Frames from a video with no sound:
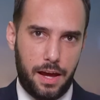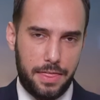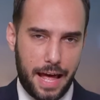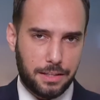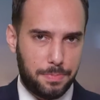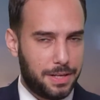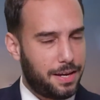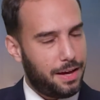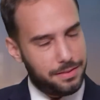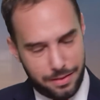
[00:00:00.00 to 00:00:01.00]
And that's
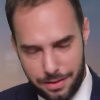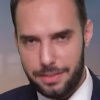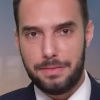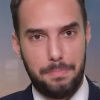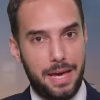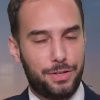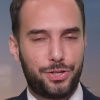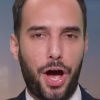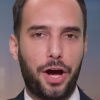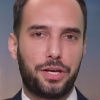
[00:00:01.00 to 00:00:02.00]
because, and this may
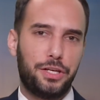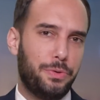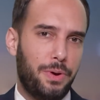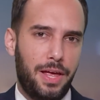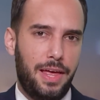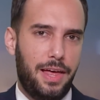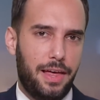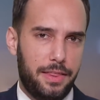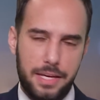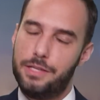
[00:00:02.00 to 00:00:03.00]
shock you,
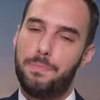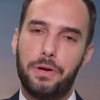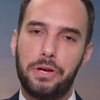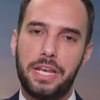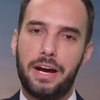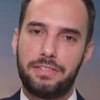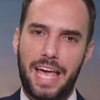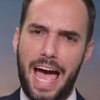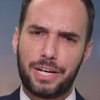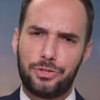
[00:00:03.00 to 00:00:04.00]
these billionaires
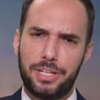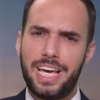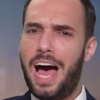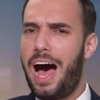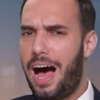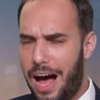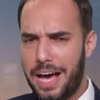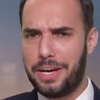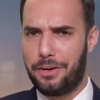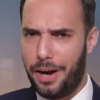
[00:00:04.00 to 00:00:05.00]
actually
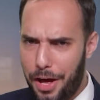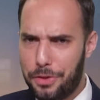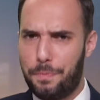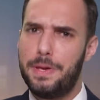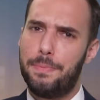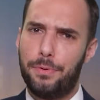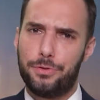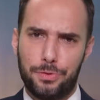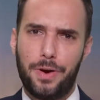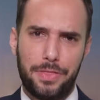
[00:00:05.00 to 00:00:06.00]
hire other people
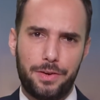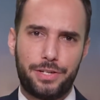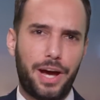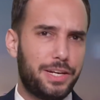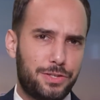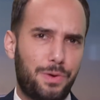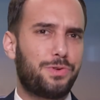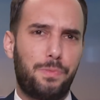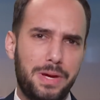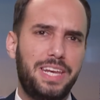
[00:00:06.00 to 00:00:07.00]
to run their Chinese
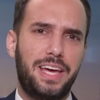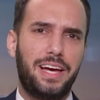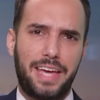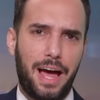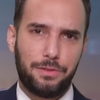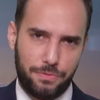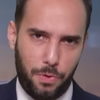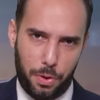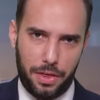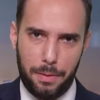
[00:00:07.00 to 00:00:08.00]
social media accounts
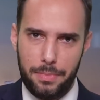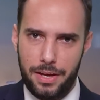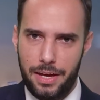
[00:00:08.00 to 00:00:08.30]
for them.